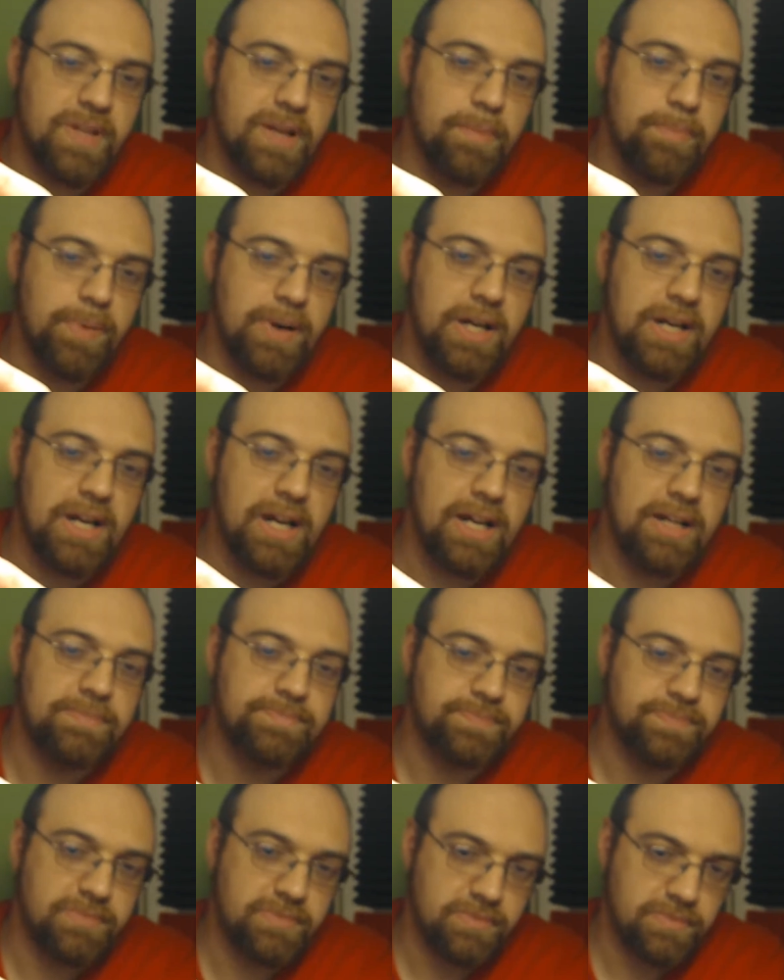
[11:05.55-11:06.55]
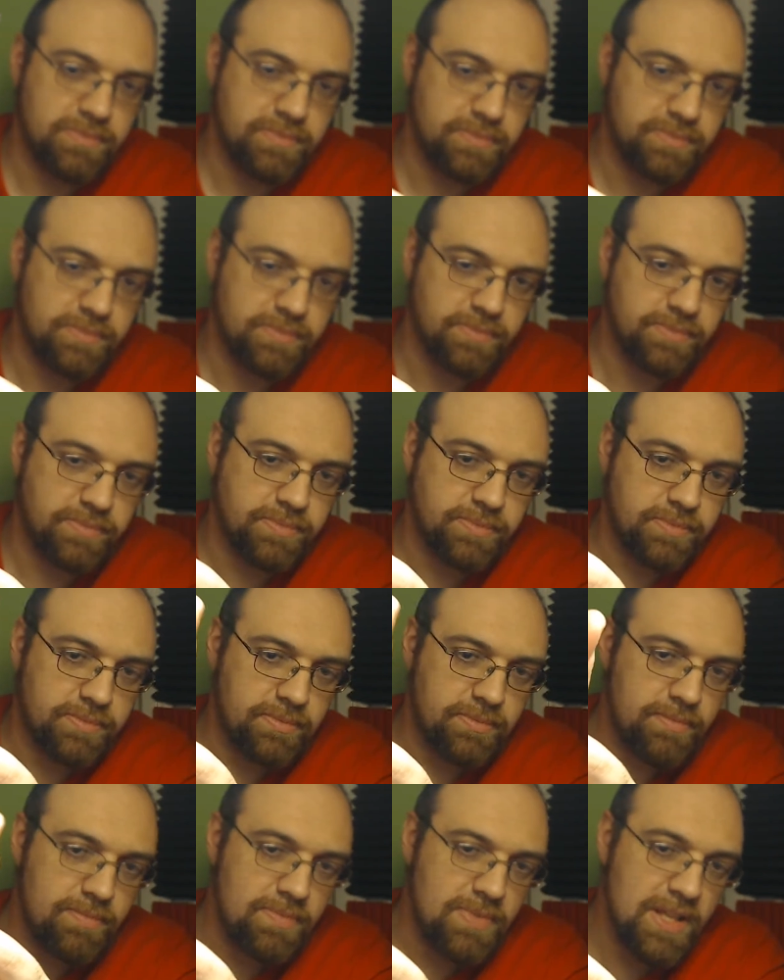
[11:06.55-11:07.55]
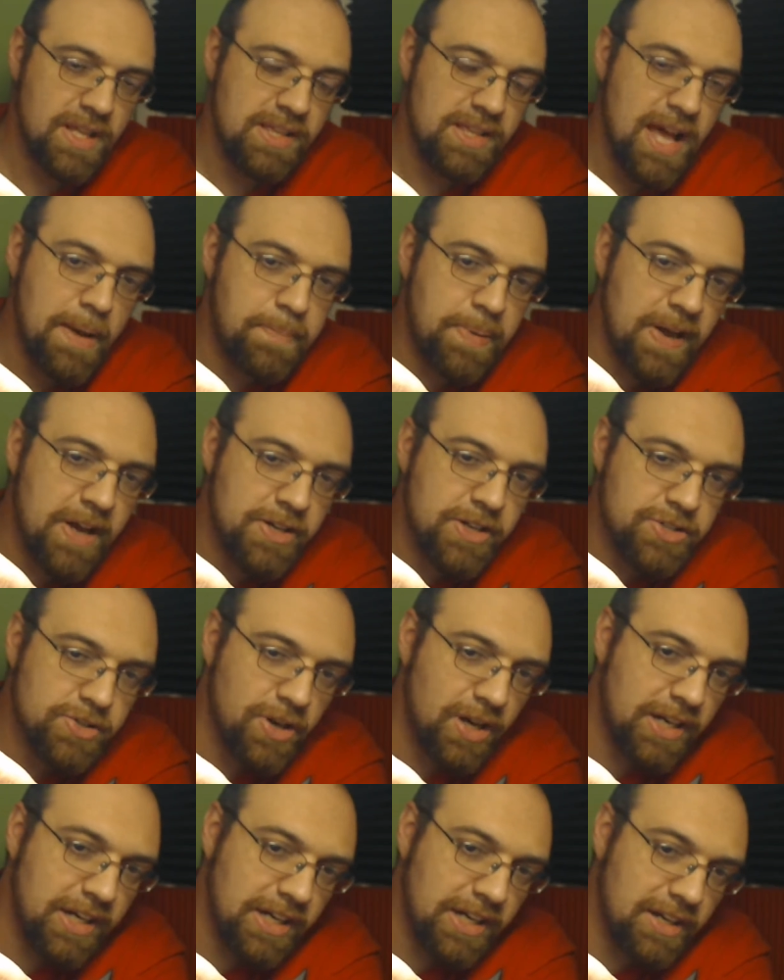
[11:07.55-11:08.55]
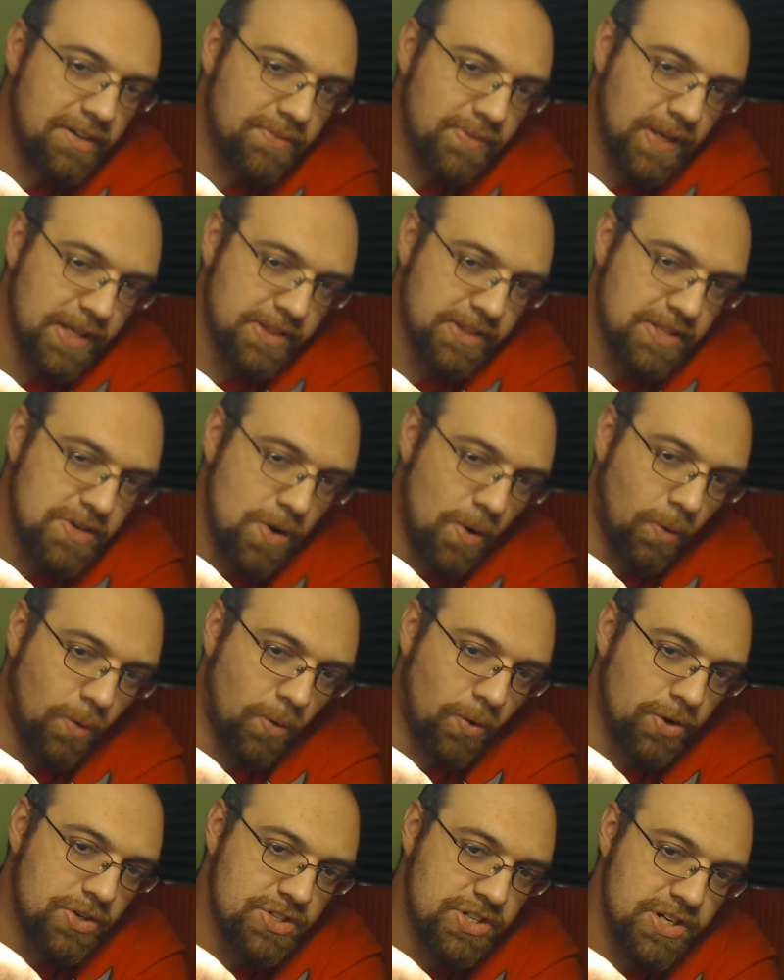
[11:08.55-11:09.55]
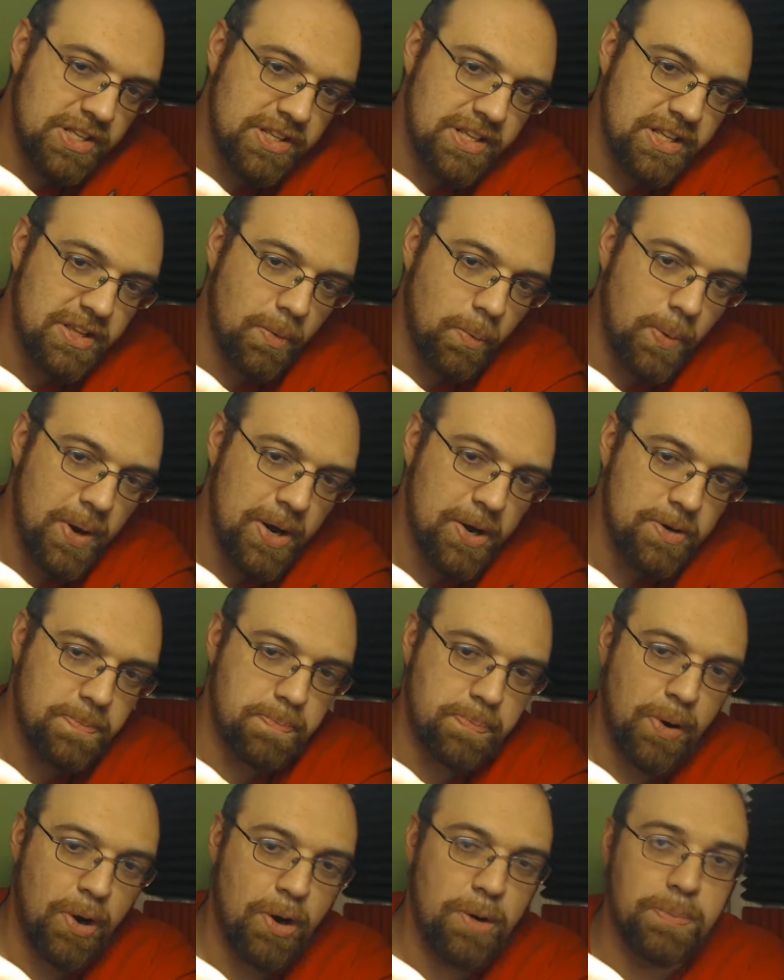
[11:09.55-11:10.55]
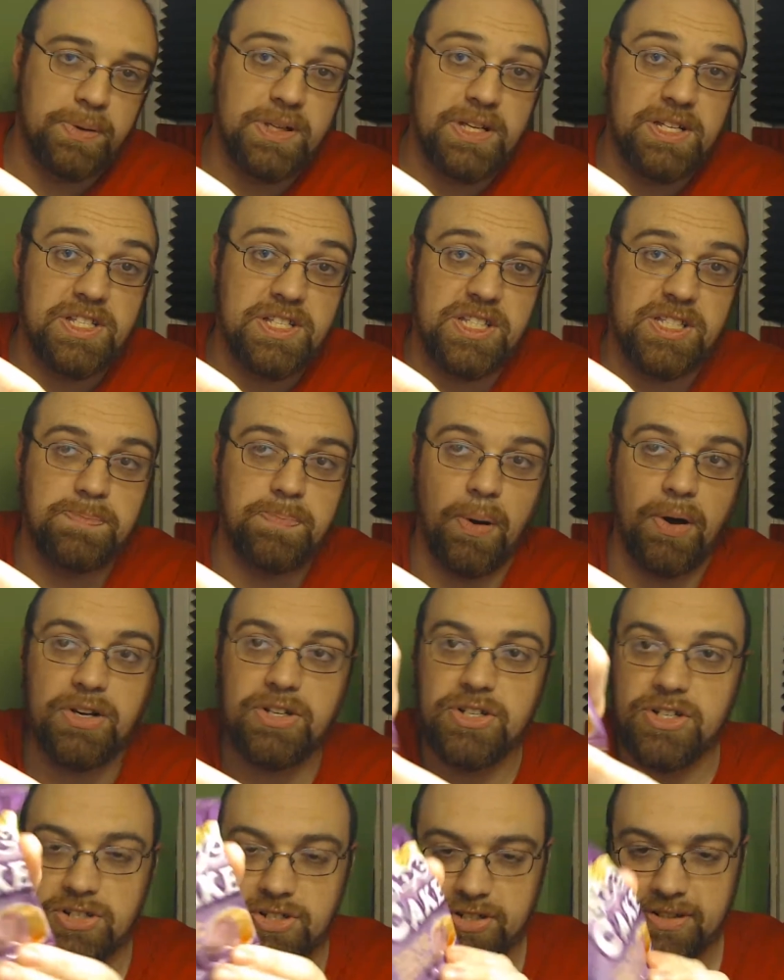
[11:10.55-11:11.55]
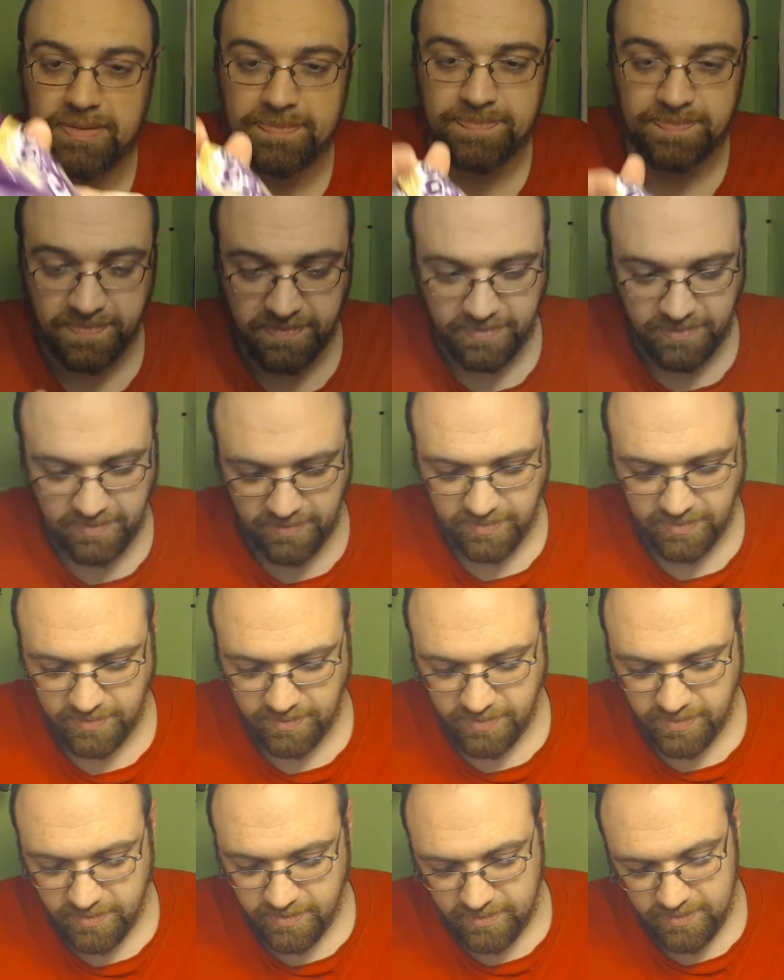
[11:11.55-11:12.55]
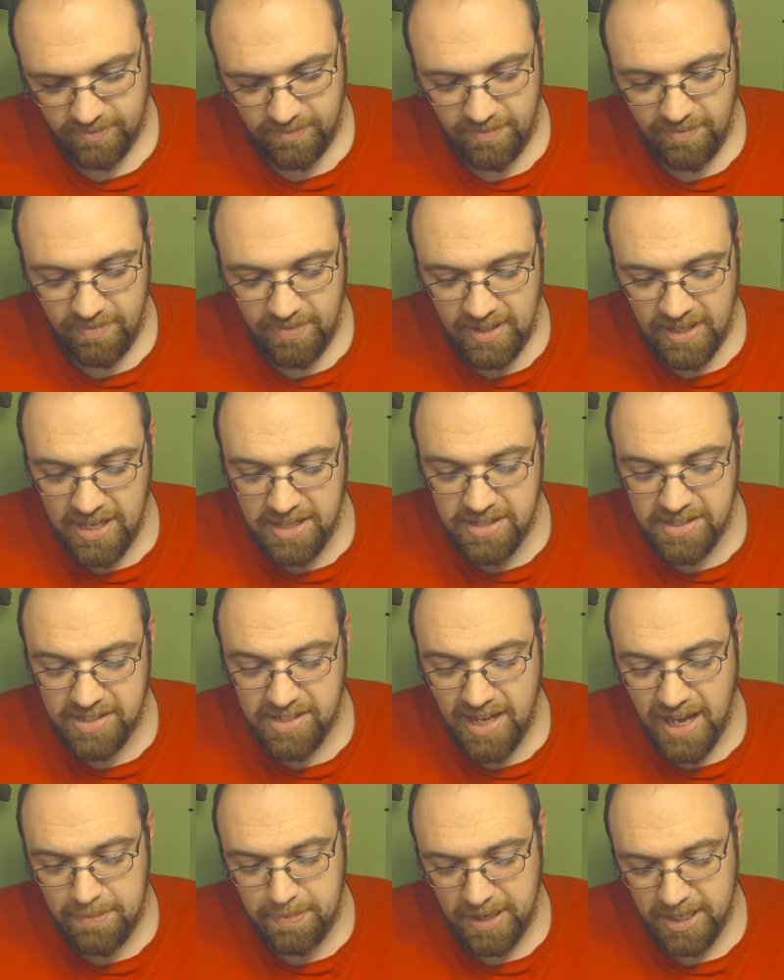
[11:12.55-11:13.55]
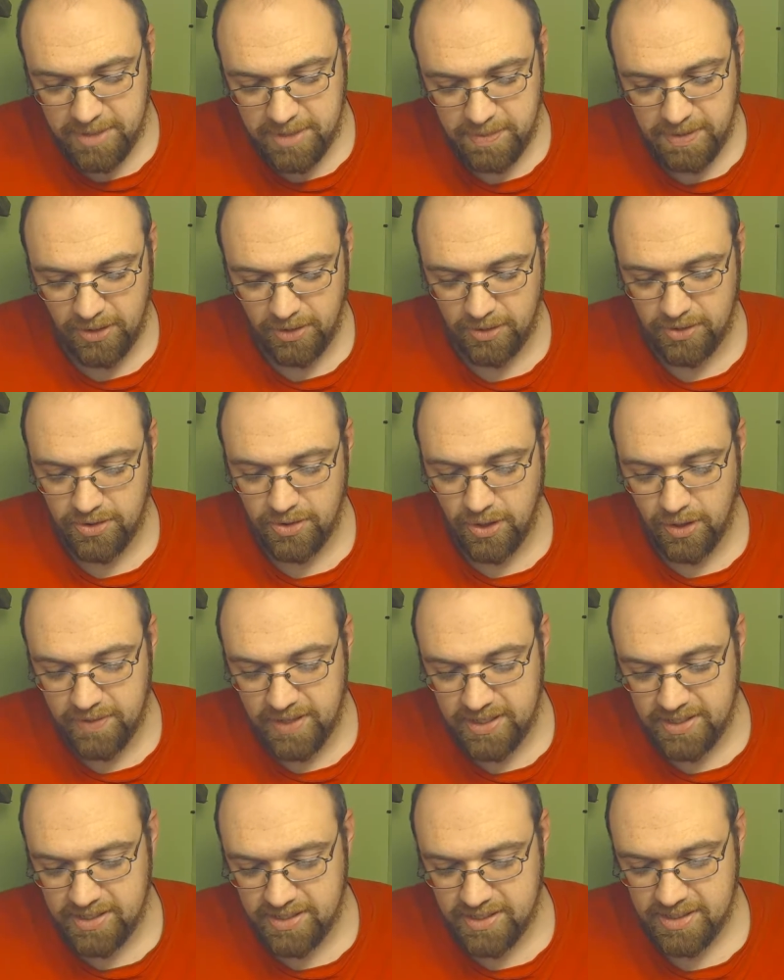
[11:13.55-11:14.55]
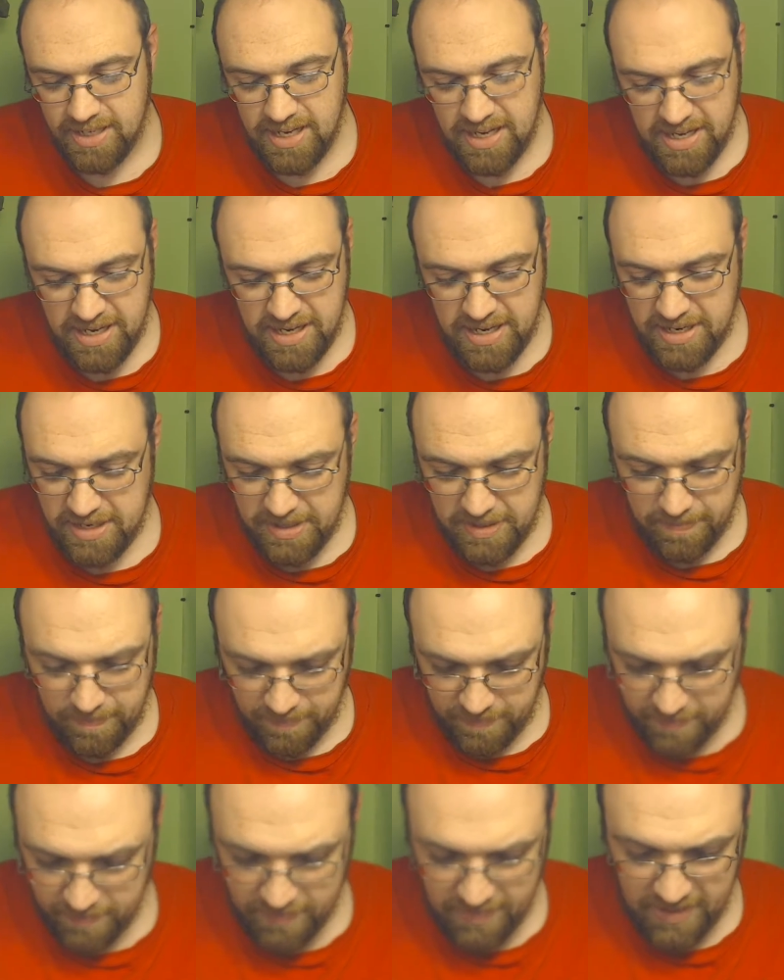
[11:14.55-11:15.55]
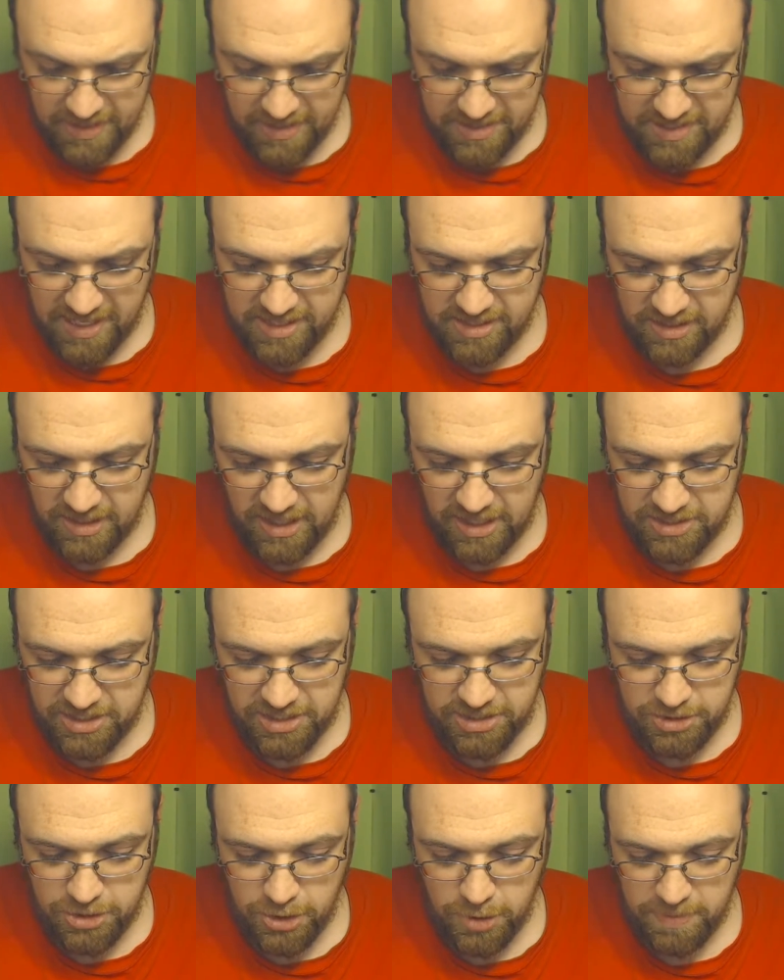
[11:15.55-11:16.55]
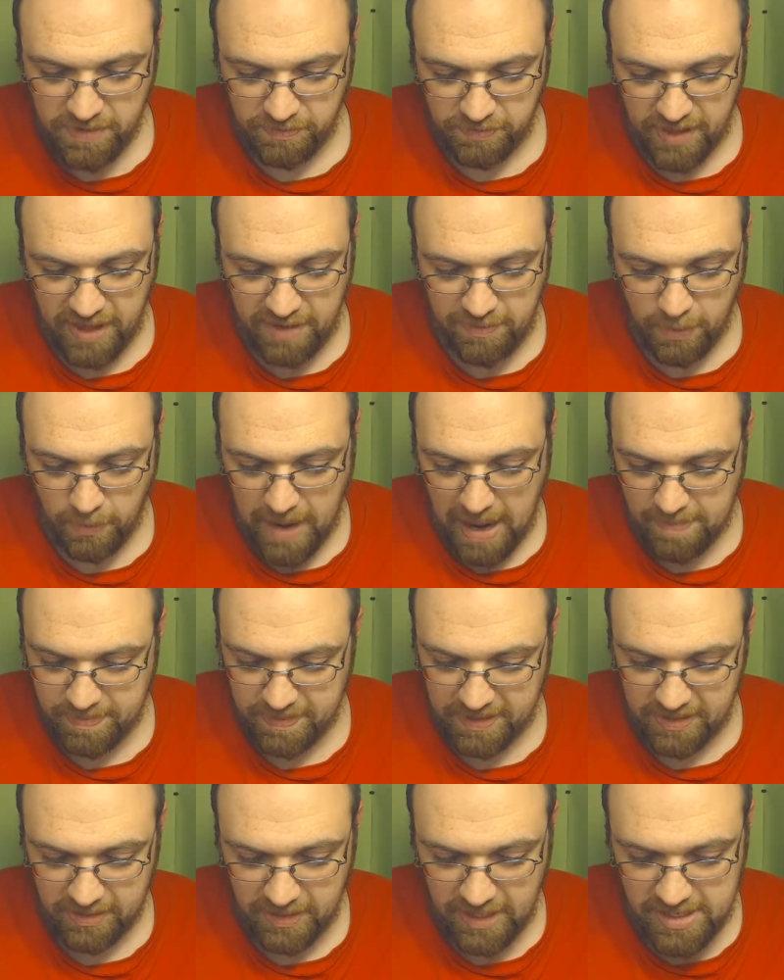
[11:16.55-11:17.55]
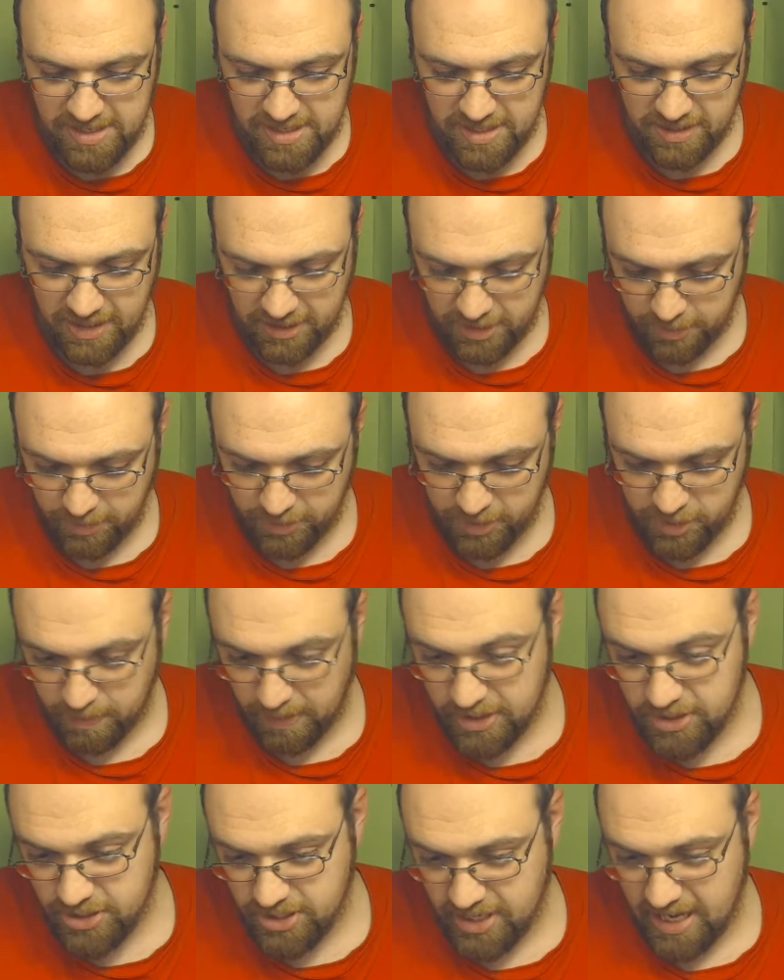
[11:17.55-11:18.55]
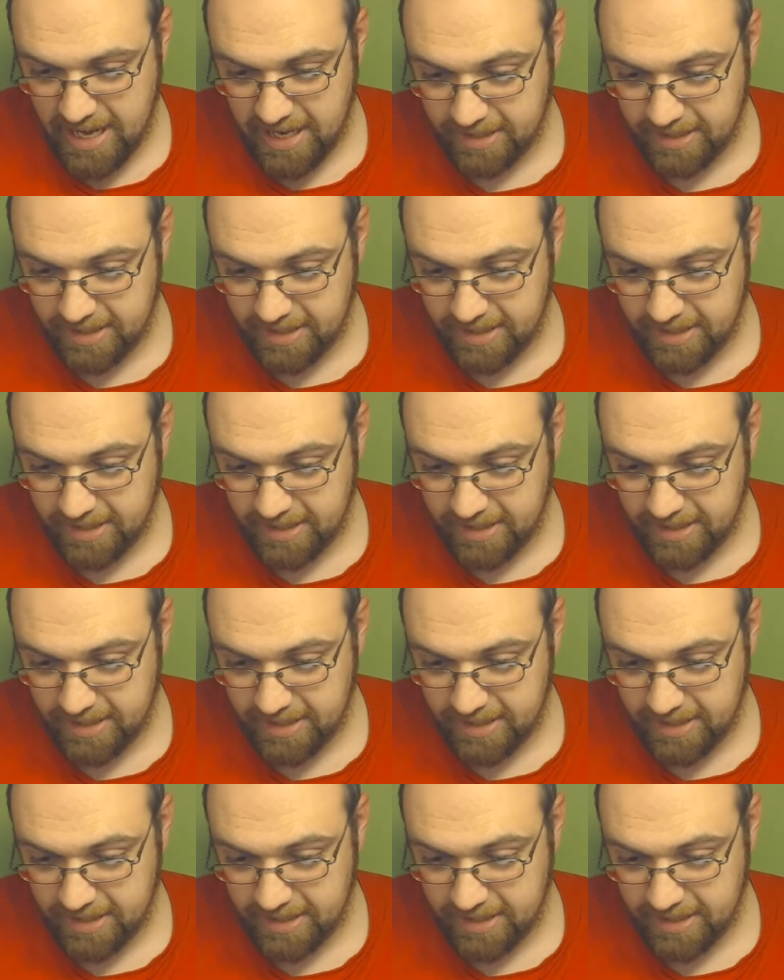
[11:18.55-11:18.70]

But that picture on it of like the orange and then the weird purpley sponge inside makes me a little nervous. It says luscious Ubi flavor wrapped in a light delectable sponge cake.